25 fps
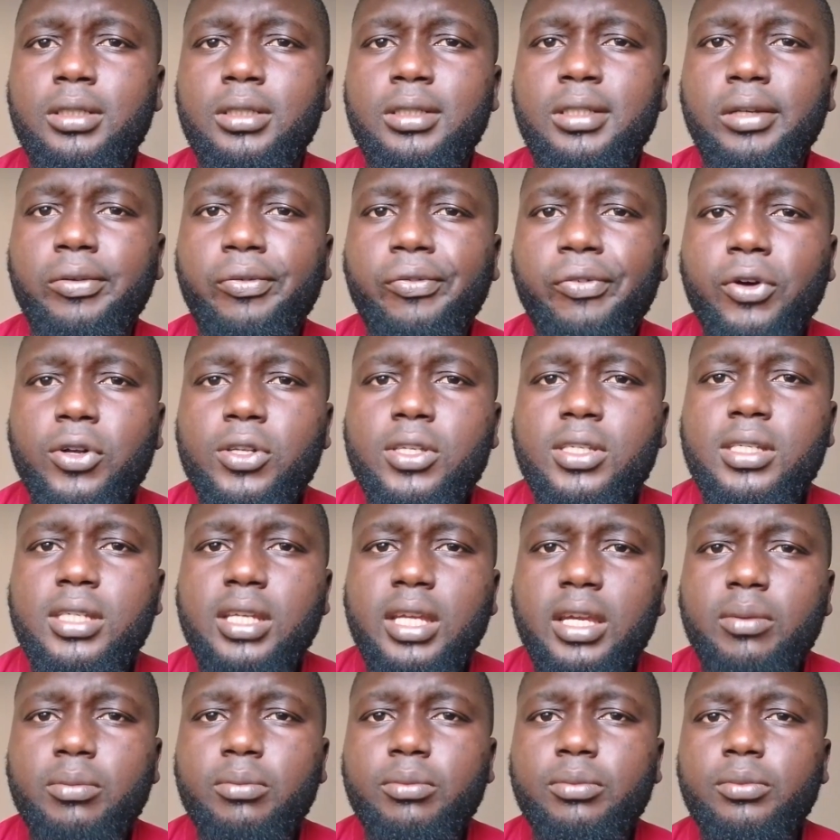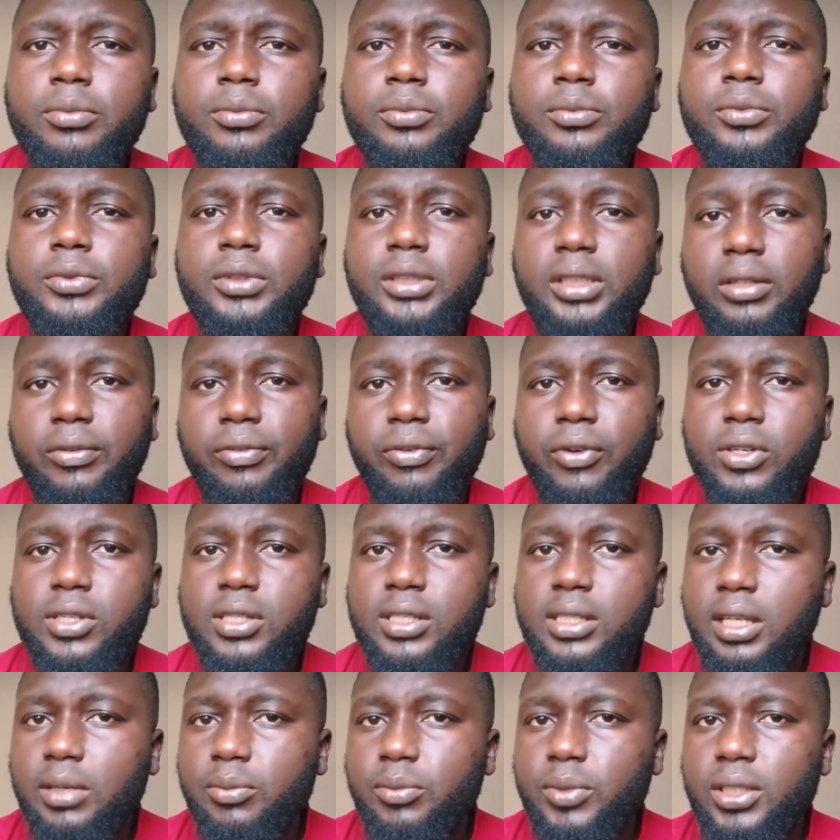default naming.
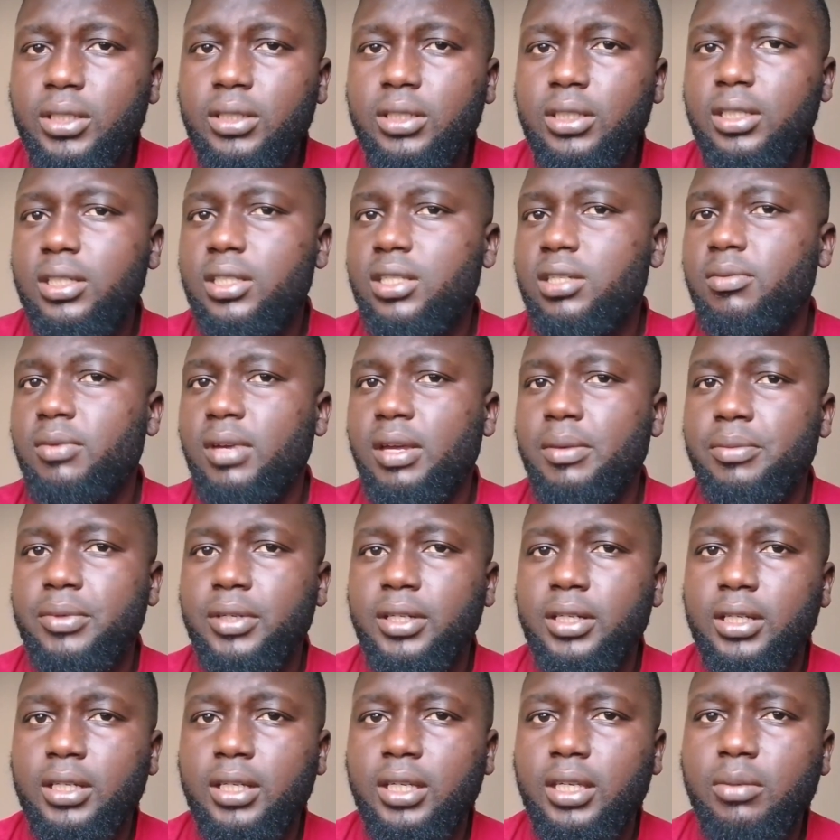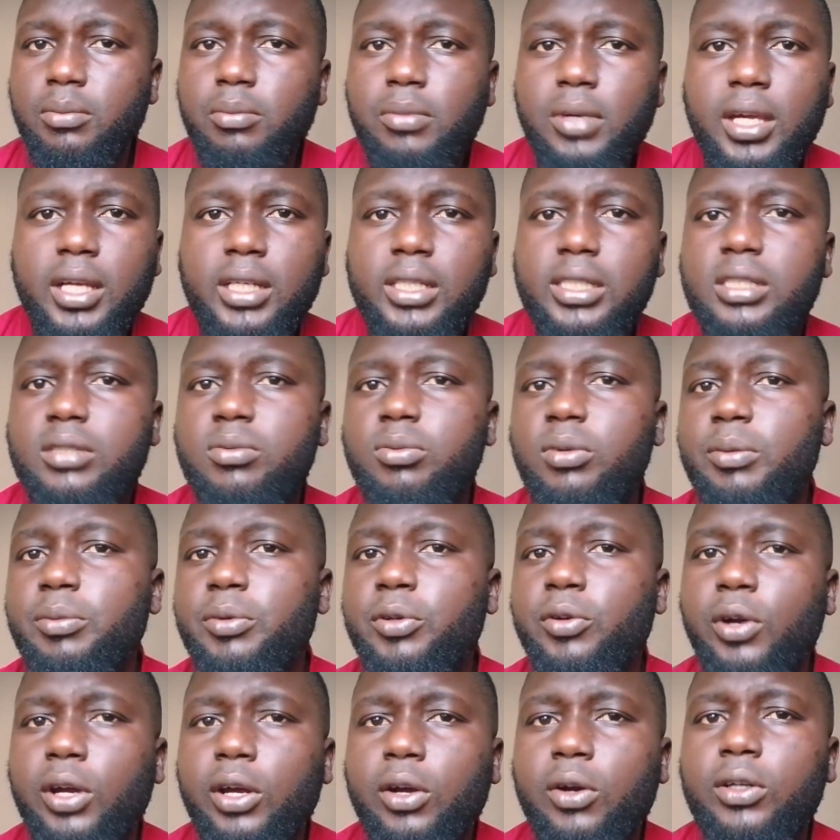It may be image, it may
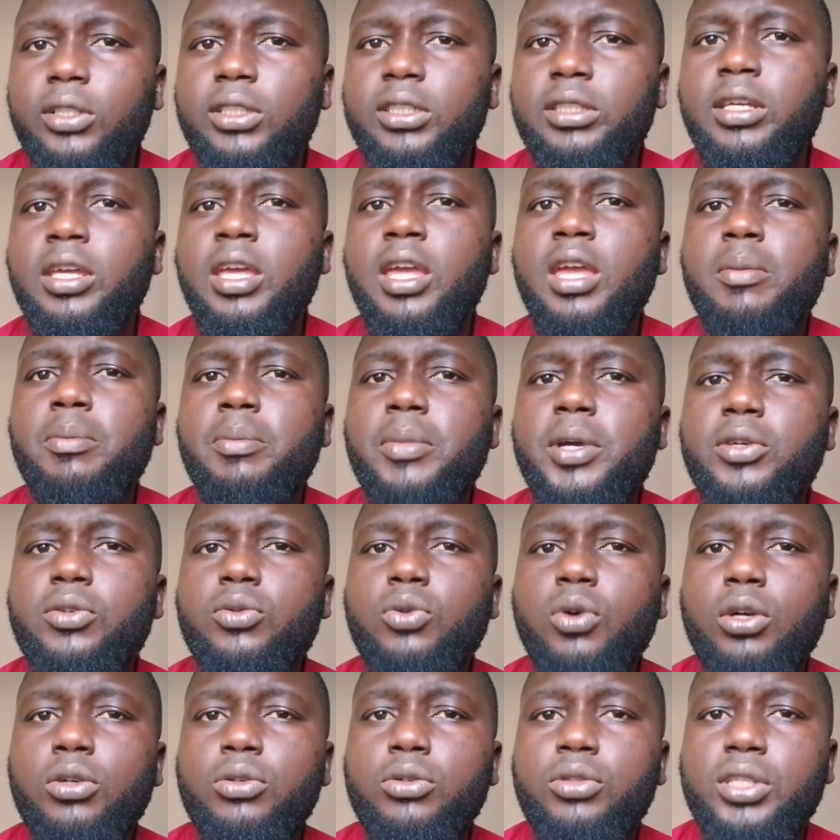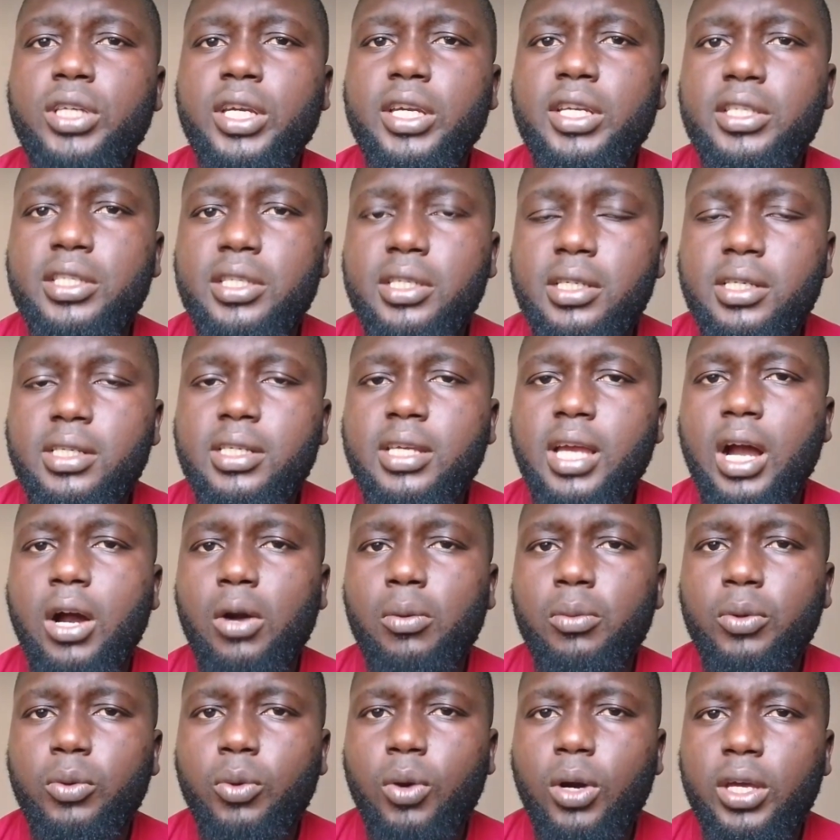be recording. Make sure you change it.
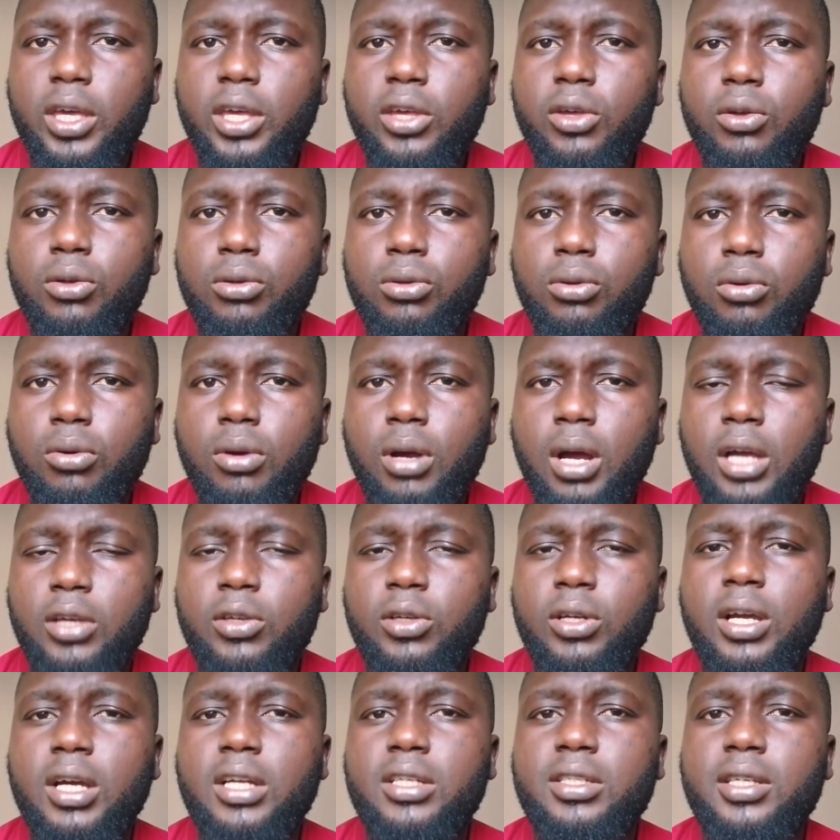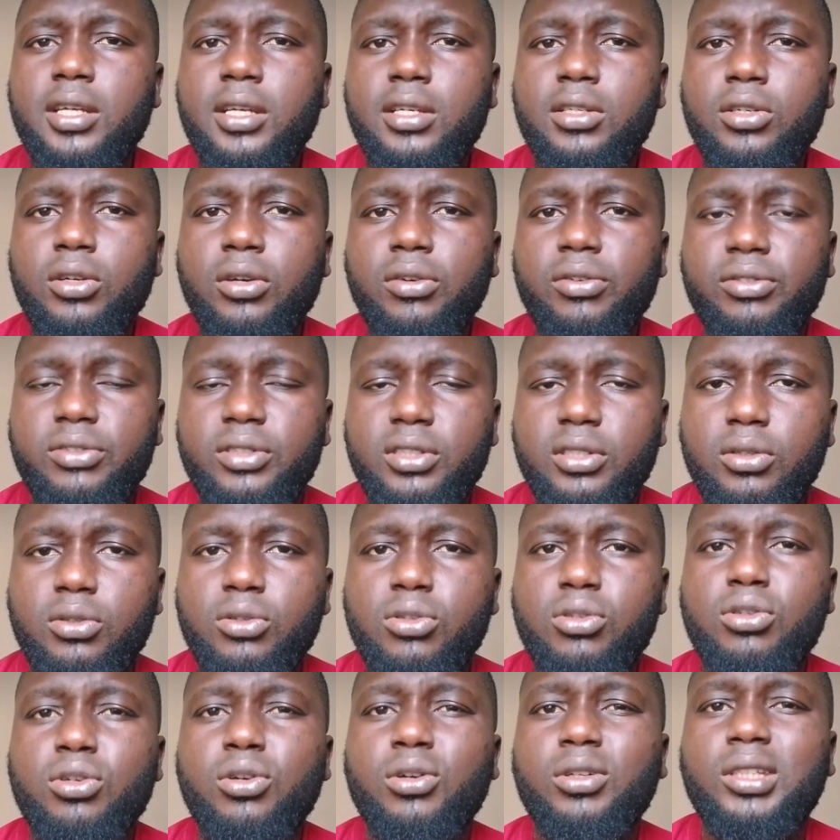I'll be walking you through how you can change your video
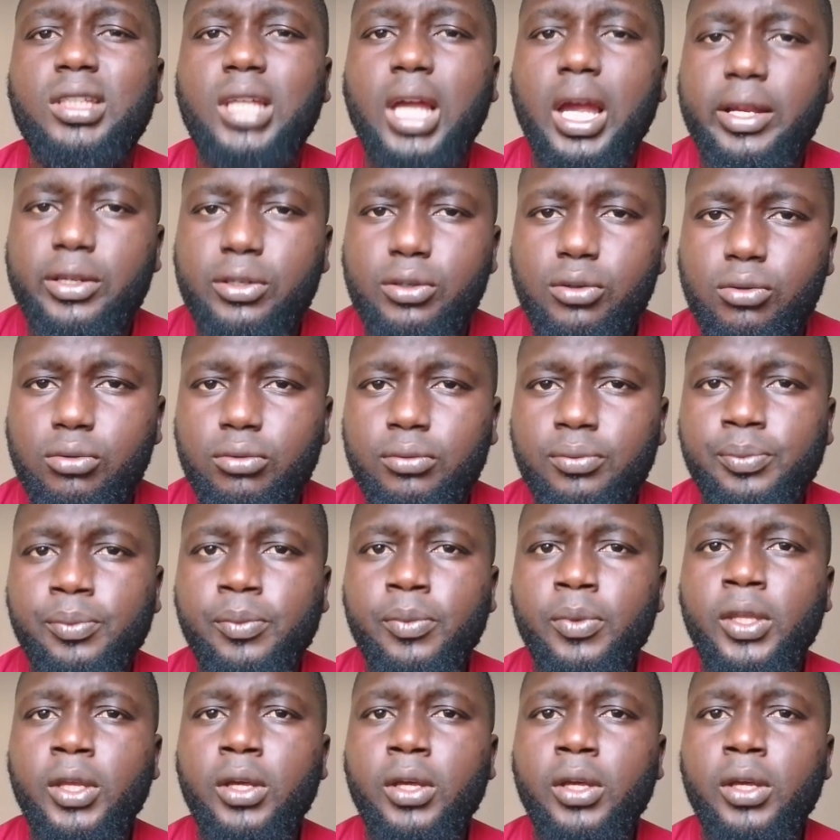to your title.